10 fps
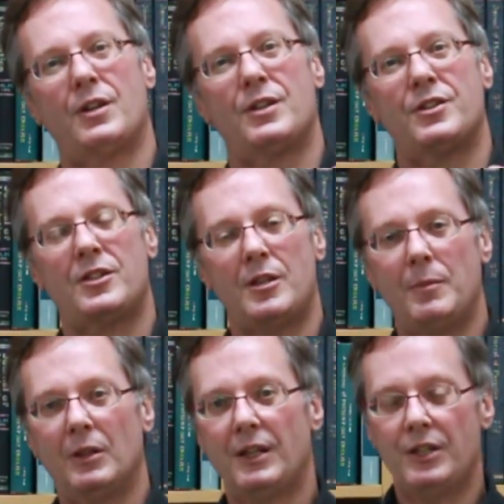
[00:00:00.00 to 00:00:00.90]

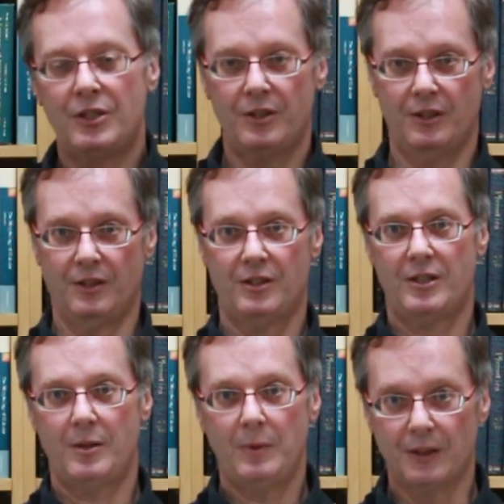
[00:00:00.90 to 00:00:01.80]

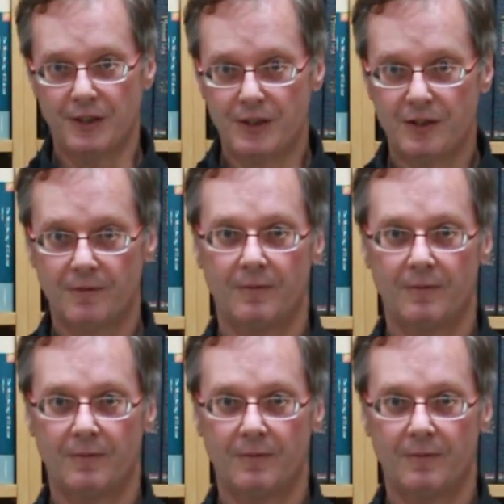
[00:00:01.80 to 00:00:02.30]
stimulus,